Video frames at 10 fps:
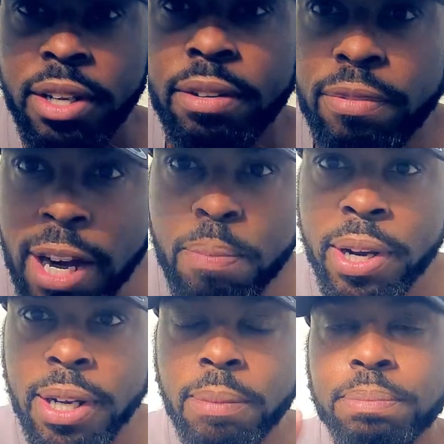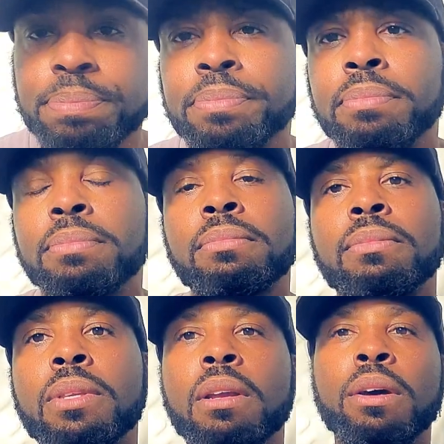you vibrate up,
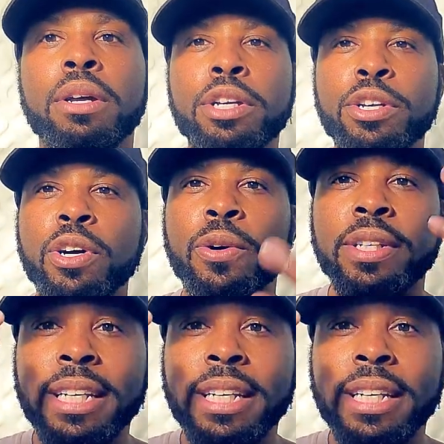you're going